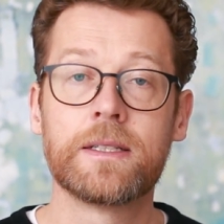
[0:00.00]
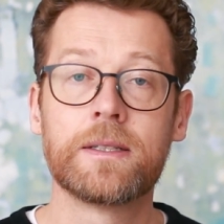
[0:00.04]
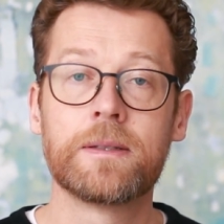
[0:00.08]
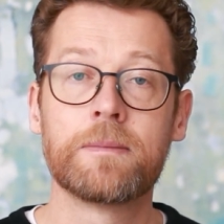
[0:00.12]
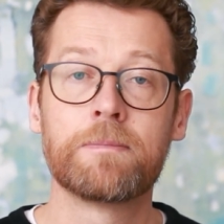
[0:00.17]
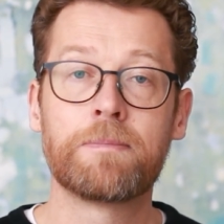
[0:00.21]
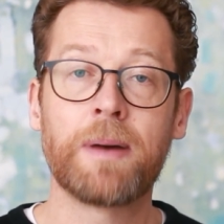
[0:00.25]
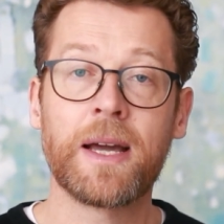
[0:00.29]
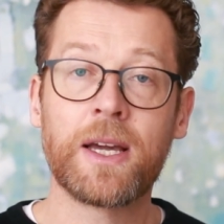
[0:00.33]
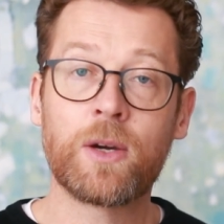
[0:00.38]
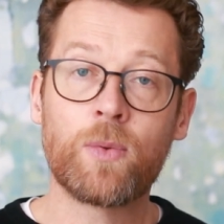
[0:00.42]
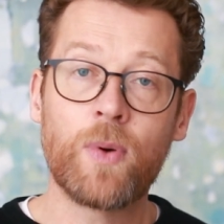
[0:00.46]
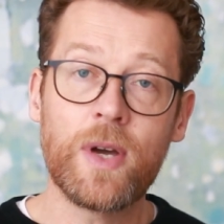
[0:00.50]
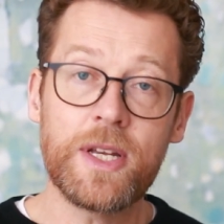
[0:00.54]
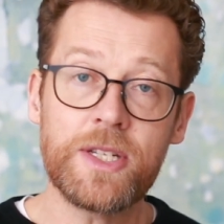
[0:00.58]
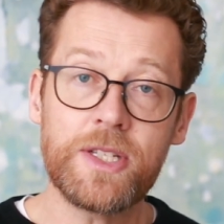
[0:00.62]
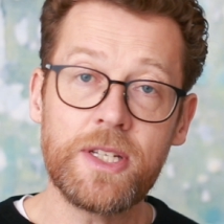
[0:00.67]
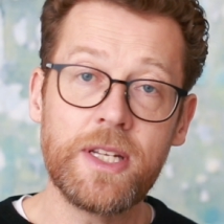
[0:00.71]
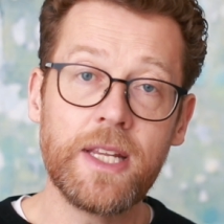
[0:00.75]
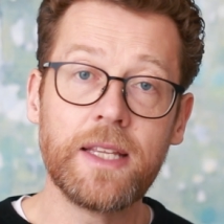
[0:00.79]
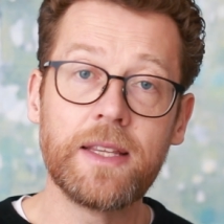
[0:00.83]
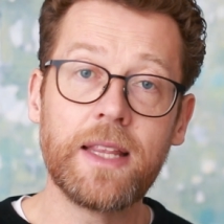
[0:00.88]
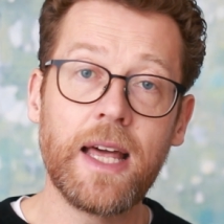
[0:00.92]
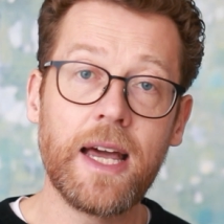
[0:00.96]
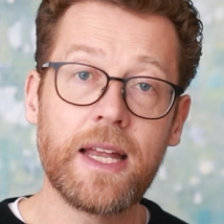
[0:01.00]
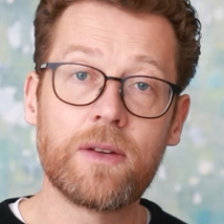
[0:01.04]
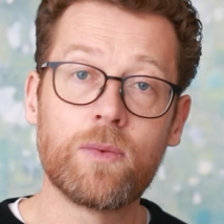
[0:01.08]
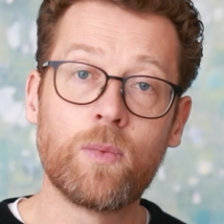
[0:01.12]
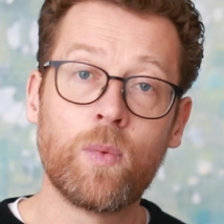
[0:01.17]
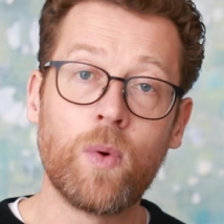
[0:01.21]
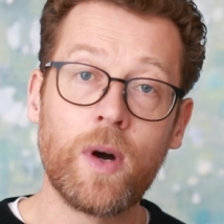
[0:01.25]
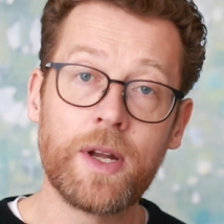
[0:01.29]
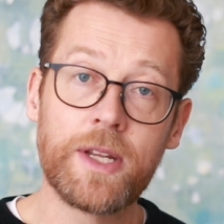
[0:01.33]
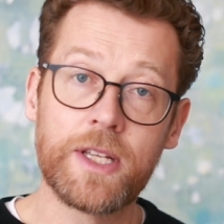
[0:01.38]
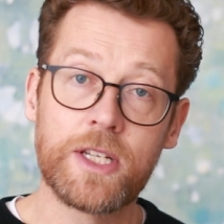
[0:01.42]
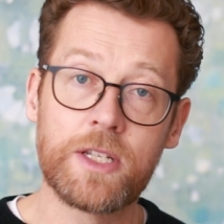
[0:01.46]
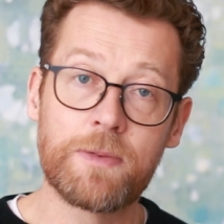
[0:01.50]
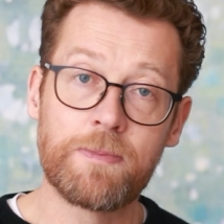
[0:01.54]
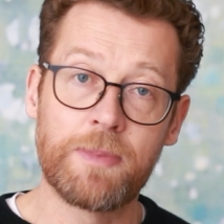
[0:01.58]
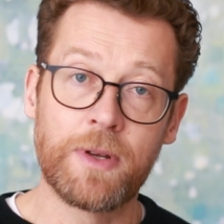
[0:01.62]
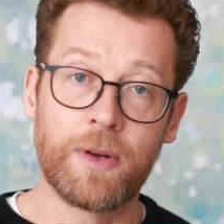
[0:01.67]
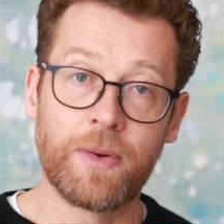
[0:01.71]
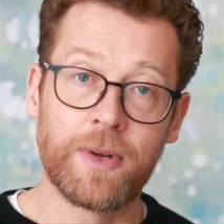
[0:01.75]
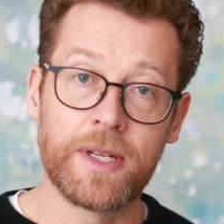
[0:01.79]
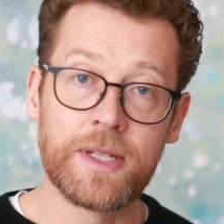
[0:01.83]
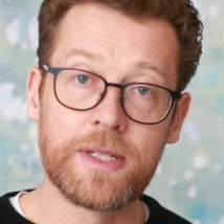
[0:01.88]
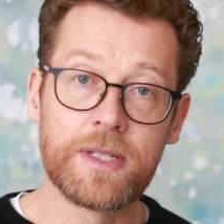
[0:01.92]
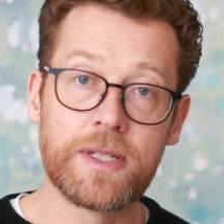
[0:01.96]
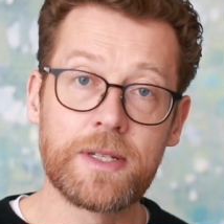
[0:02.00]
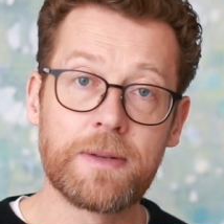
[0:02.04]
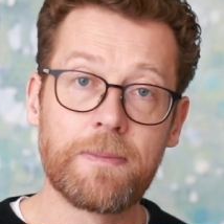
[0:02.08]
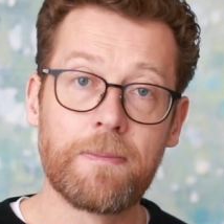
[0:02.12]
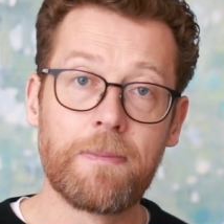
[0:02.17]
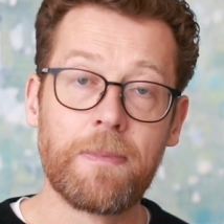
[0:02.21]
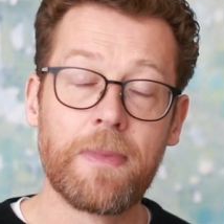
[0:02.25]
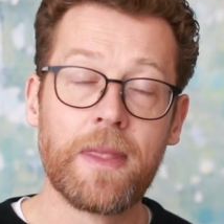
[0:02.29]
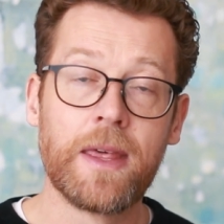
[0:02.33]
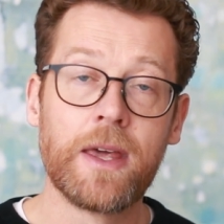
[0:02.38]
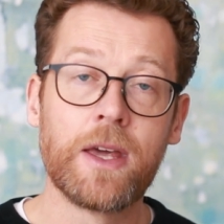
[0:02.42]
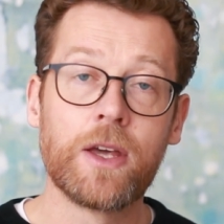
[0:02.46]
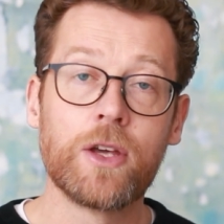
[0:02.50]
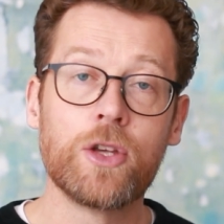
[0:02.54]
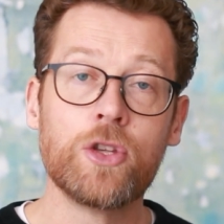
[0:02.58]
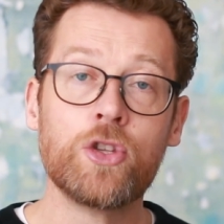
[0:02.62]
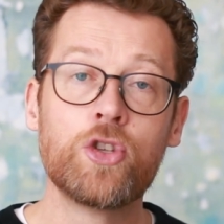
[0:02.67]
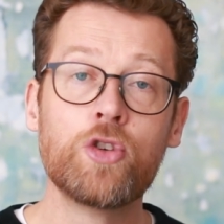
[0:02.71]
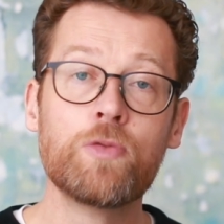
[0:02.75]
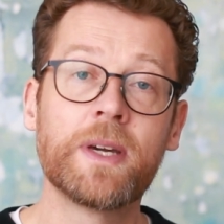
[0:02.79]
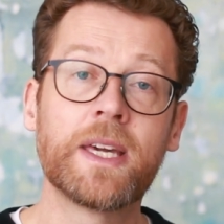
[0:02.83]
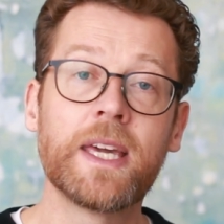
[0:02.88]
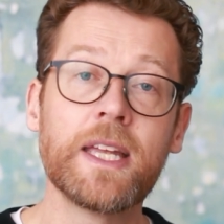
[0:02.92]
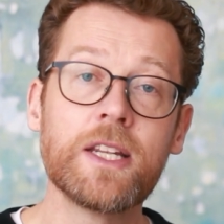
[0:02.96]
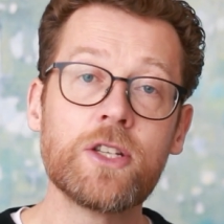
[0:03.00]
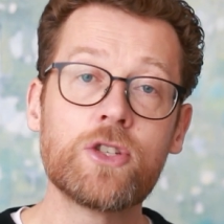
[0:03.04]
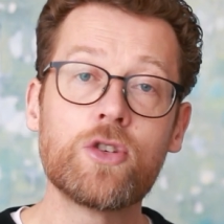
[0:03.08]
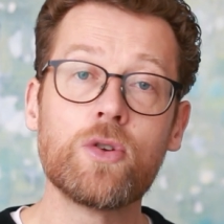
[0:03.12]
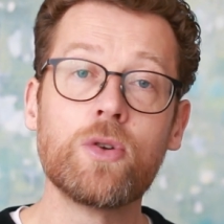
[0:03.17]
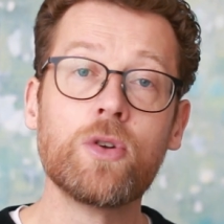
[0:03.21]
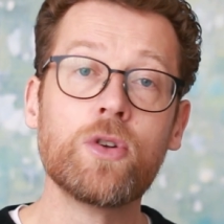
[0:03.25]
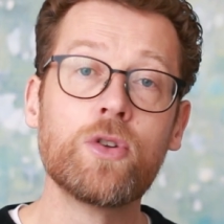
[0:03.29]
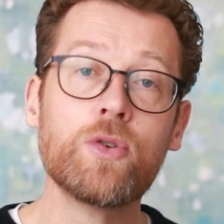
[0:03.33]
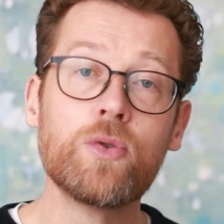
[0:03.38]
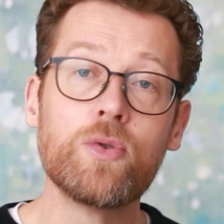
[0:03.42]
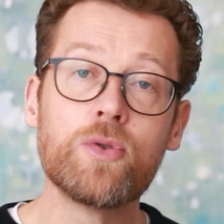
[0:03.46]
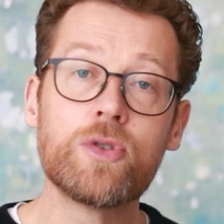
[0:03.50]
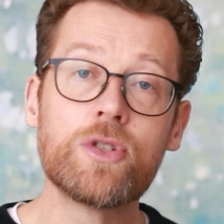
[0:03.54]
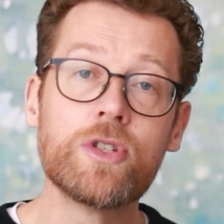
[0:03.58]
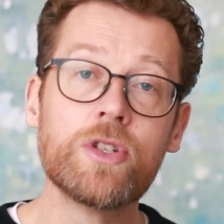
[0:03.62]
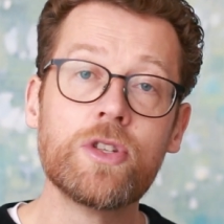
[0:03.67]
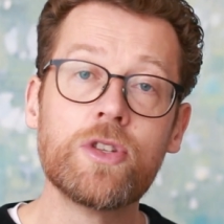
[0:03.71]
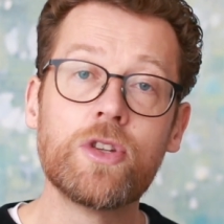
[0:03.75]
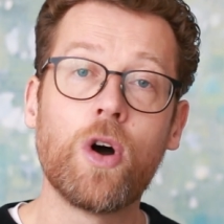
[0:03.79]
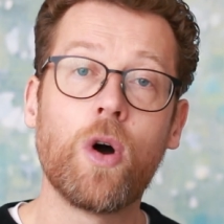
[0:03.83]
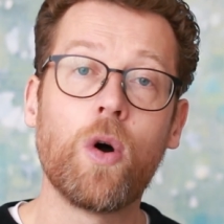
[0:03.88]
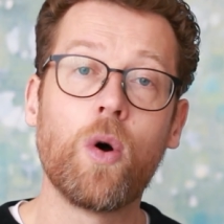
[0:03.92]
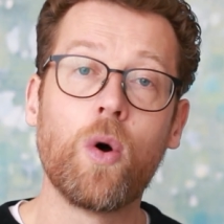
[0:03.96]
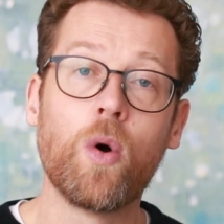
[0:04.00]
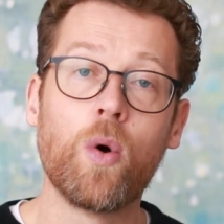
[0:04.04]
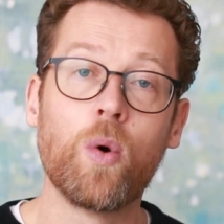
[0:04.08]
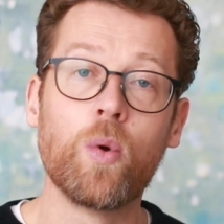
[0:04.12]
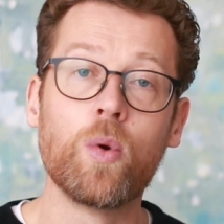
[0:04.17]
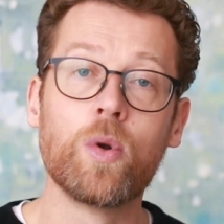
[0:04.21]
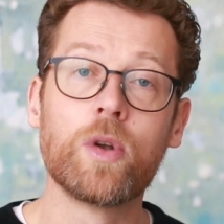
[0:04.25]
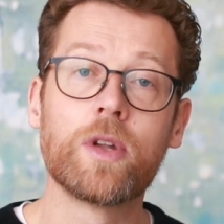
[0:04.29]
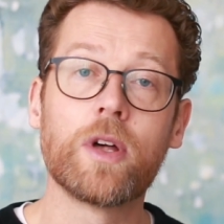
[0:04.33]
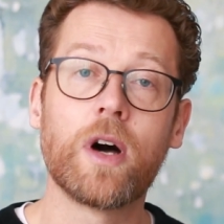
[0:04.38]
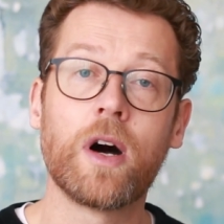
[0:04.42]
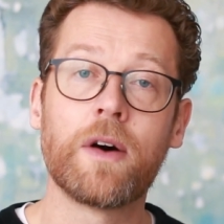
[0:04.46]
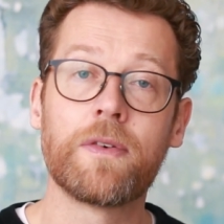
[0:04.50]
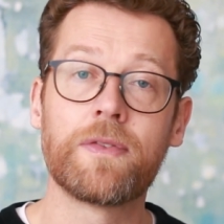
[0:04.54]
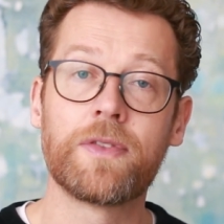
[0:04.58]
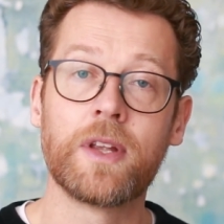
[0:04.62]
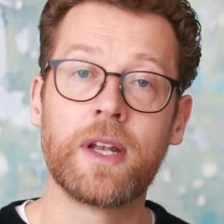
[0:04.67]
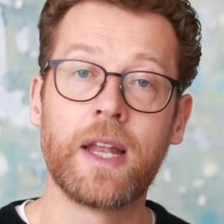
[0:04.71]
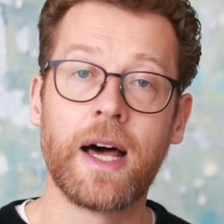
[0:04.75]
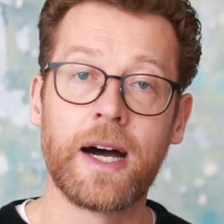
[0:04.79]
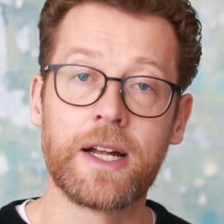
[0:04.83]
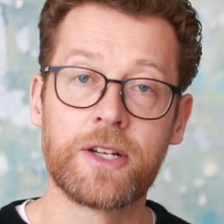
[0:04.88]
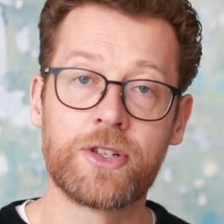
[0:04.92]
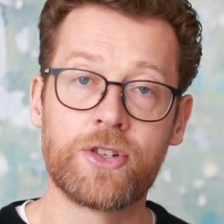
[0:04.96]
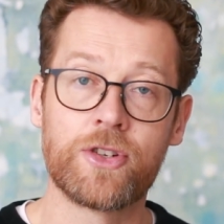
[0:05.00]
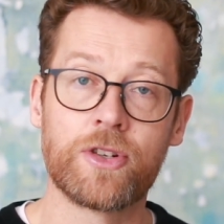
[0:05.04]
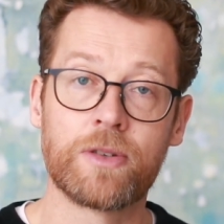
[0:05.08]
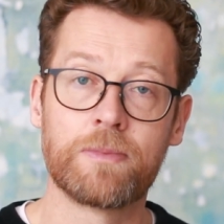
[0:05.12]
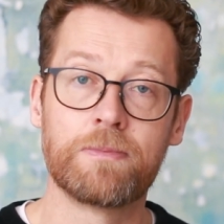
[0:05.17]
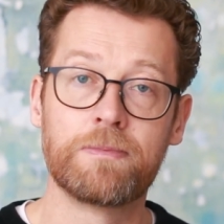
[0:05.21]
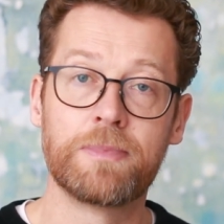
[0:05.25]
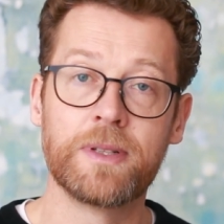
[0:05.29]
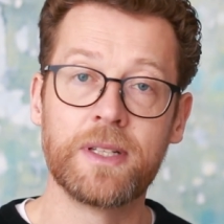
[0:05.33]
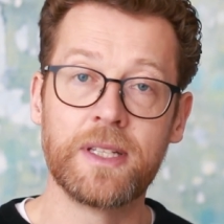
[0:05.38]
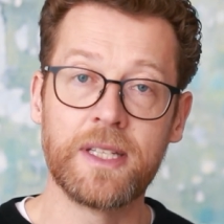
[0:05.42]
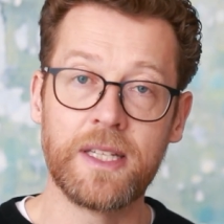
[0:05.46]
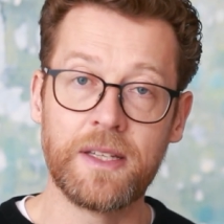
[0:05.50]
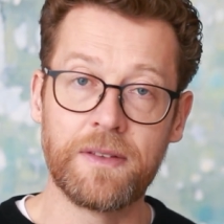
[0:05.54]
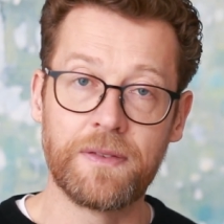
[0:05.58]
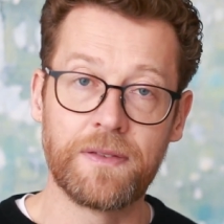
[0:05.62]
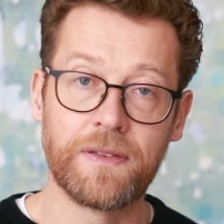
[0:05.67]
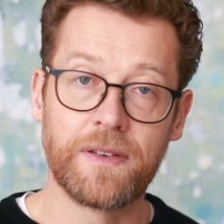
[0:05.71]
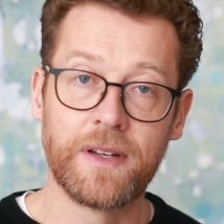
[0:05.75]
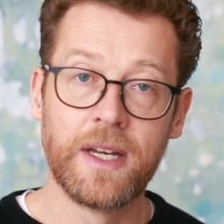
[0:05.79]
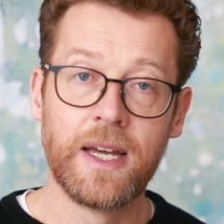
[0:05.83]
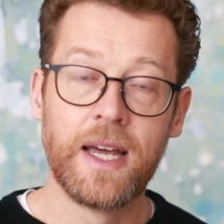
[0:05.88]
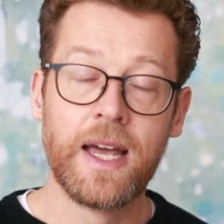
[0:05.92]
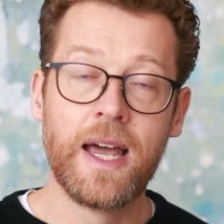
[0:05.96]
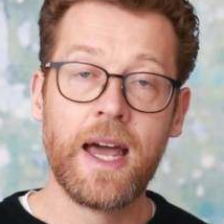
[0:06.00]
By questioning that one experience, you begin to loosen the hold of the larger belief.